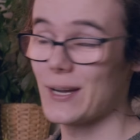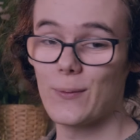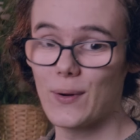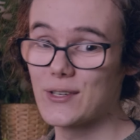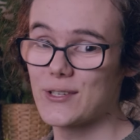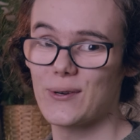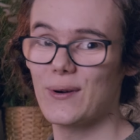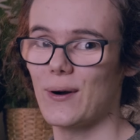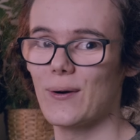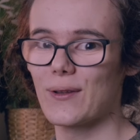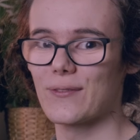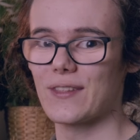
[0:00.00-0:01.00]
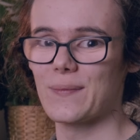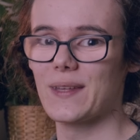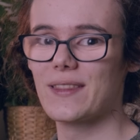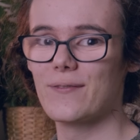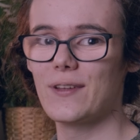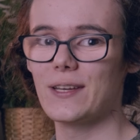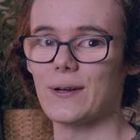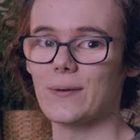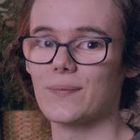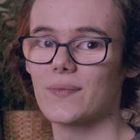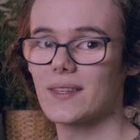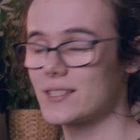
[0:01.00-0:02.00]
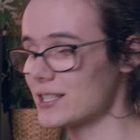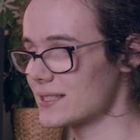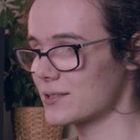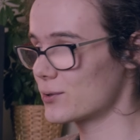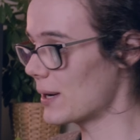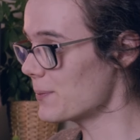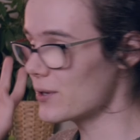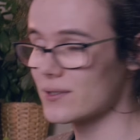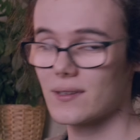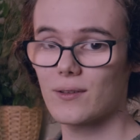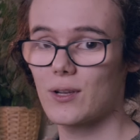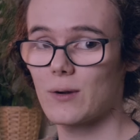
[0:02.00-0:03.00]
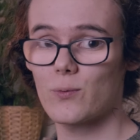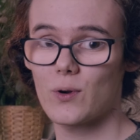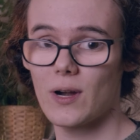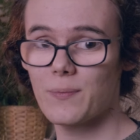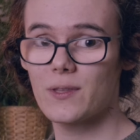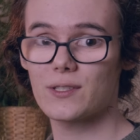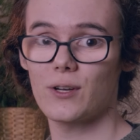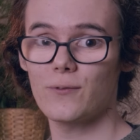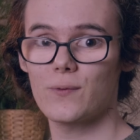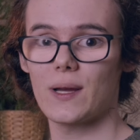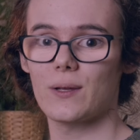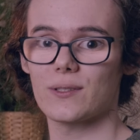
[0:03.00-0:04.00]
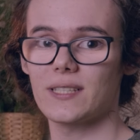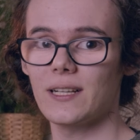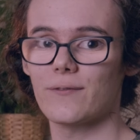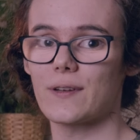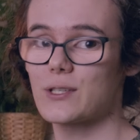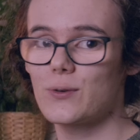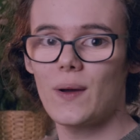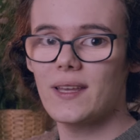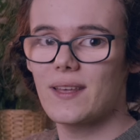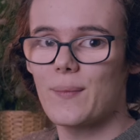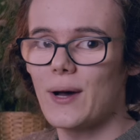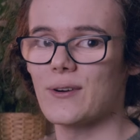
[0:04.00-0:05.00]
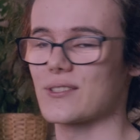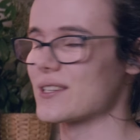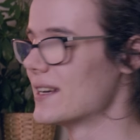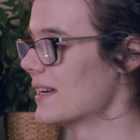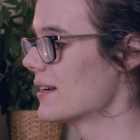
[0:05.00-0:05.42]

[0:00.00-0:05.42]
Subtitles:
I won't show all of them in the video. Just grab the software yourself and try them out.